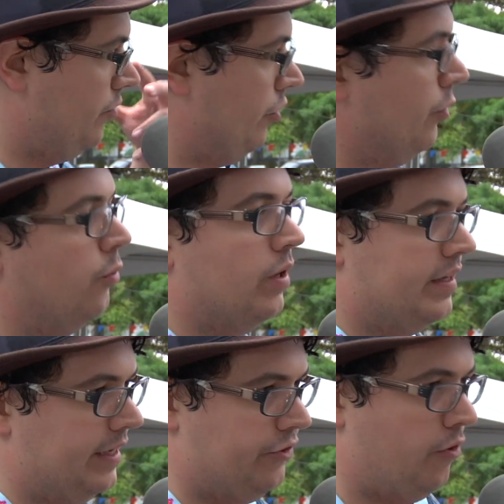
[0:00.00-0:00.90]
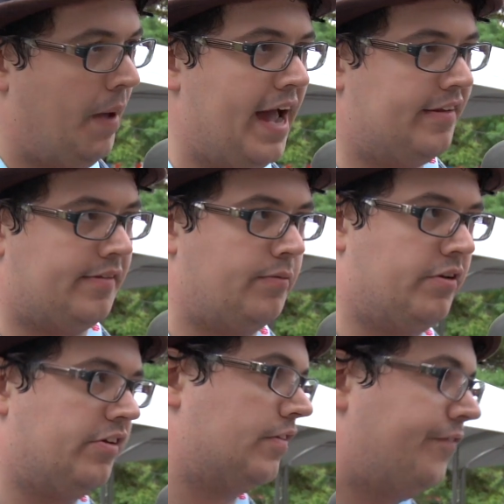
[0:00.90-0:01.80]
do what they do best,
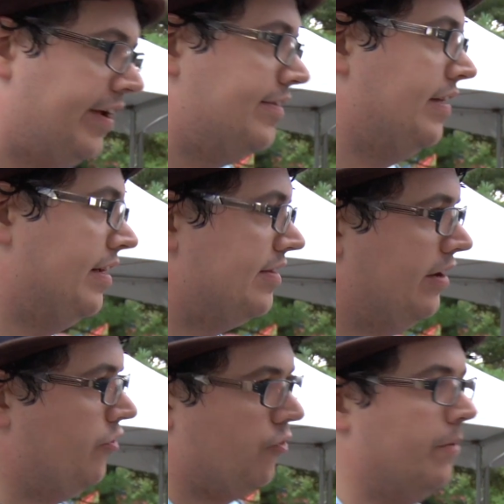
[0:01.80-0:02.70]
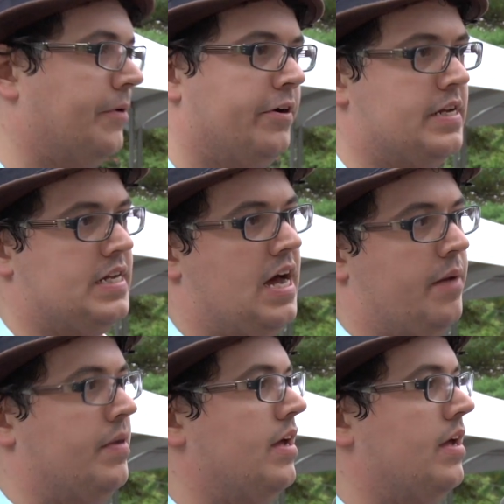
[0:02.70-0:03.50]
which is fix things in a short period of time